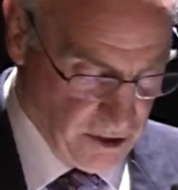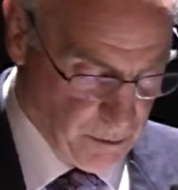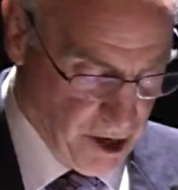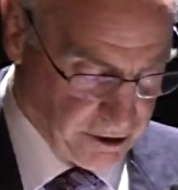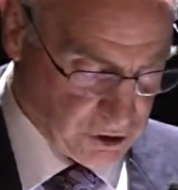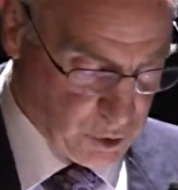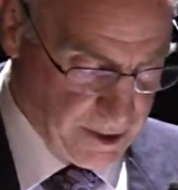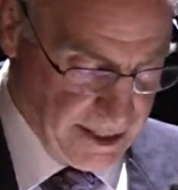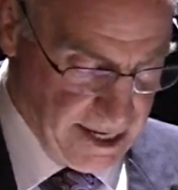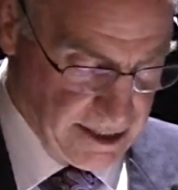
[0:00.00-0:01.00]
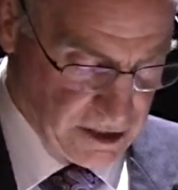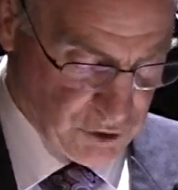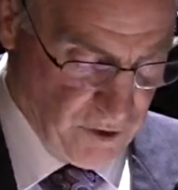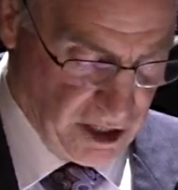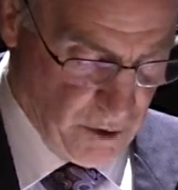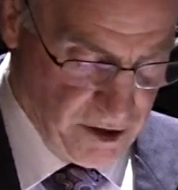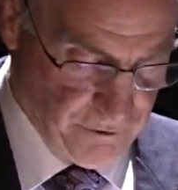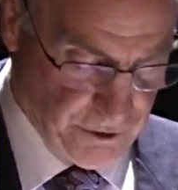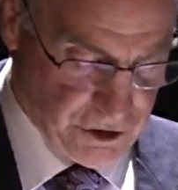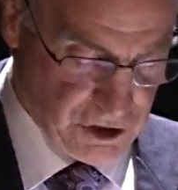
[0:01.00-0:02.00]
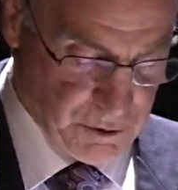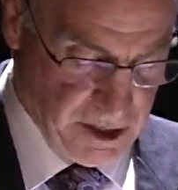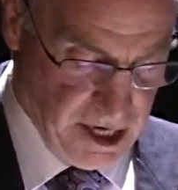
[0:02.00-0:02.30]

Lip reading: The Model 28 and its follow-on versions